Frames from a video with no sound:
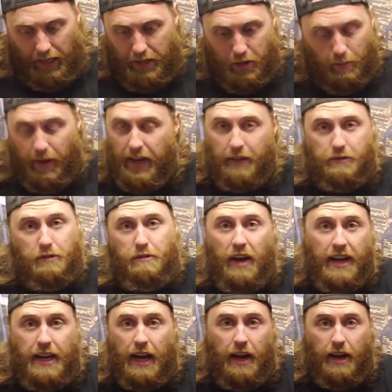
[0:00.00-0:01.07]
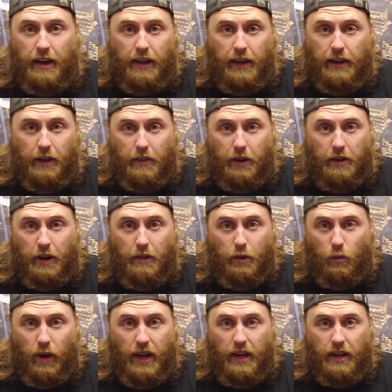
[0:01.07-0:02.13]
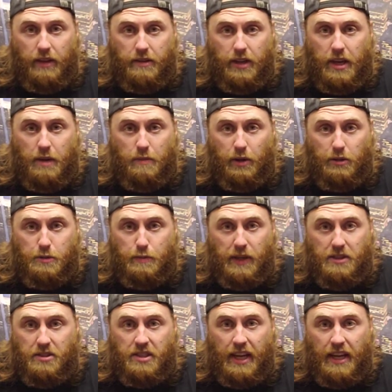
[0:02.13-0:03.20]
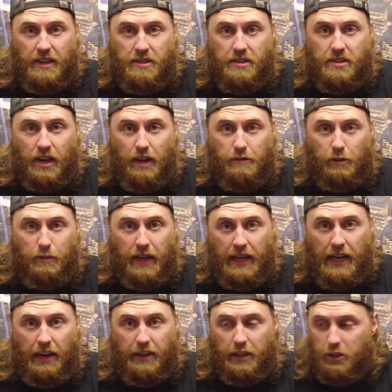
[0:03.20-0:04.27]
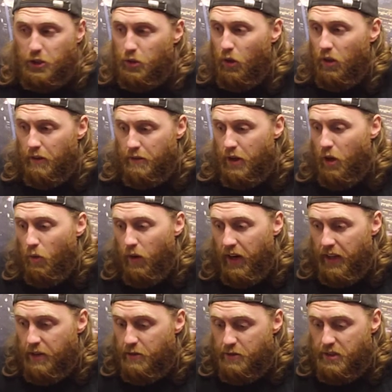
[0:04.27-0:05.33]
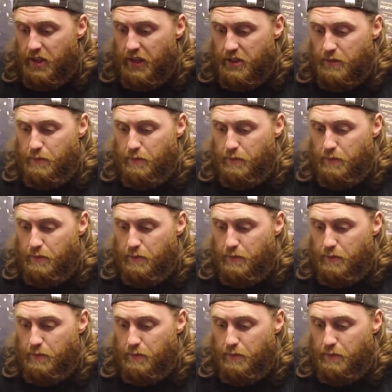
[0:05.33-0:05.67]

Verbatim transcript: you might have to find out another another way to, to keep those pit stains uh, from getting out of control if you don't want to use this.